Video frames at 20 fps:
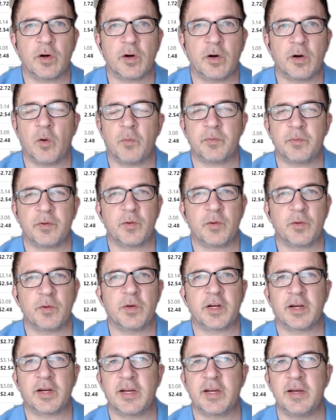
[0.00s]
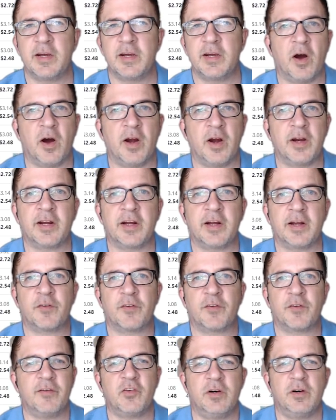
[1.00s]
and hopefully we can keep mining it
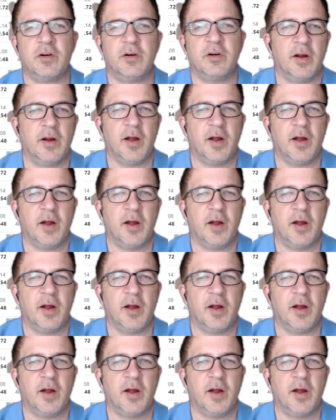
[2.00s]
forever.